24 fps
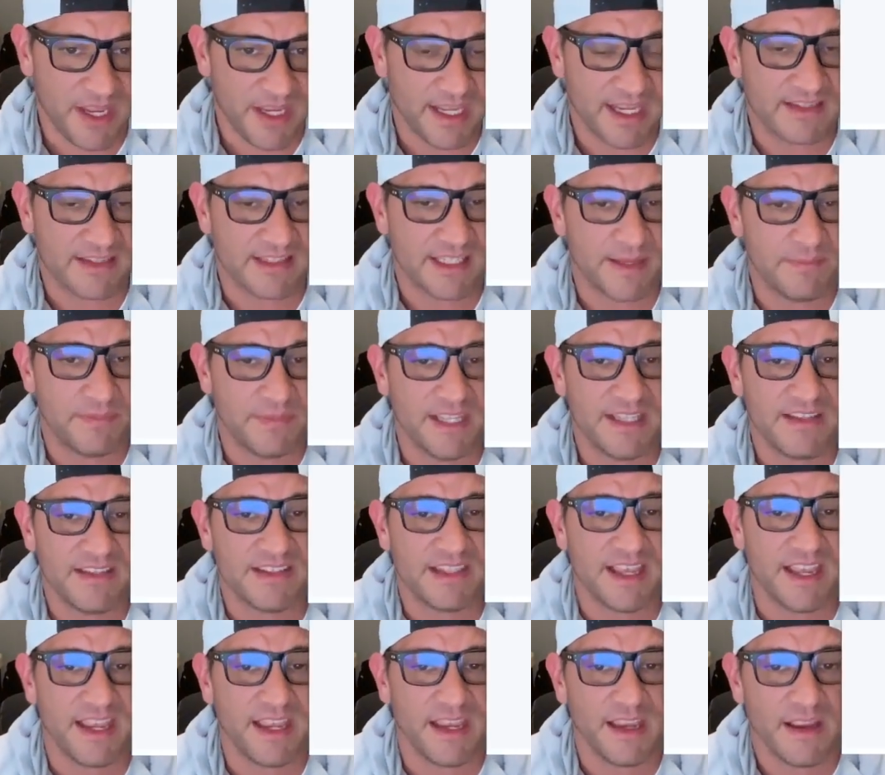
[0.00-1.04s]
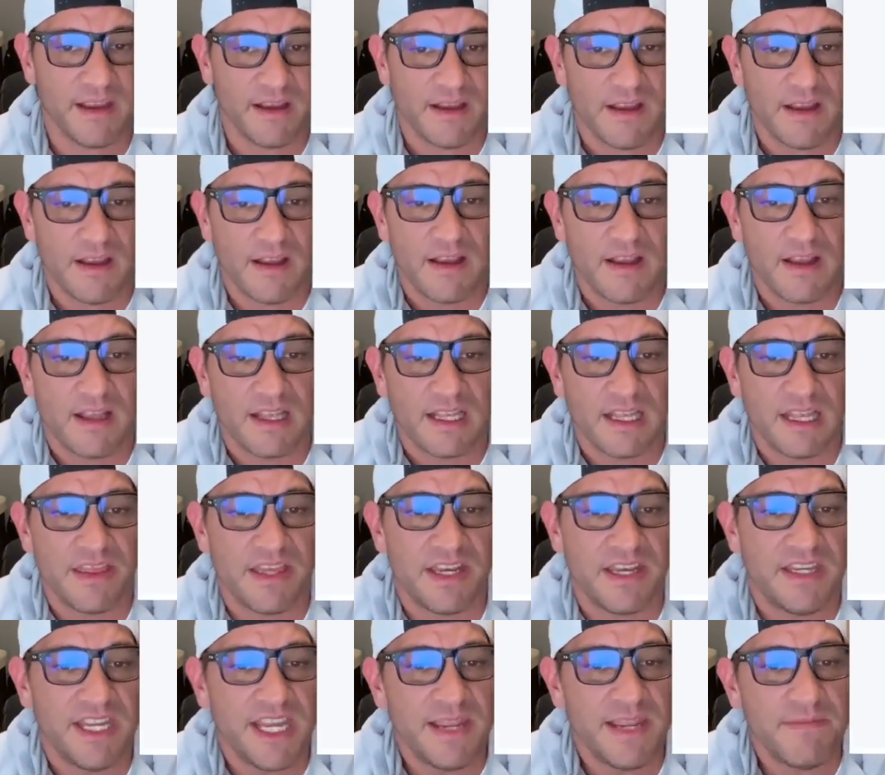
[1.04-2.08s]
except the
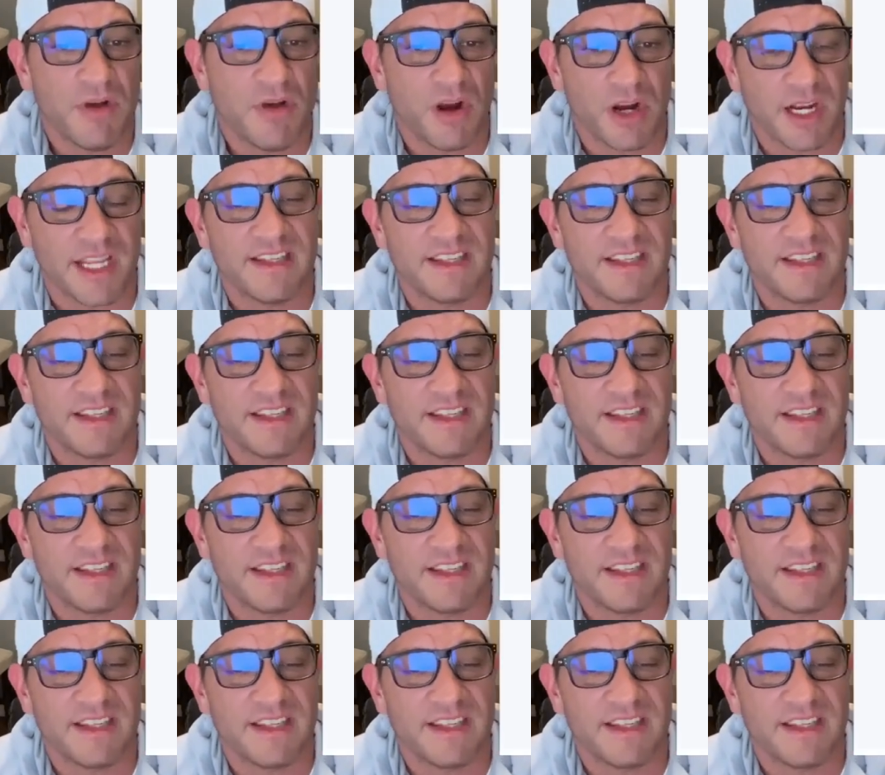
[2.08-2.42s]
DMARC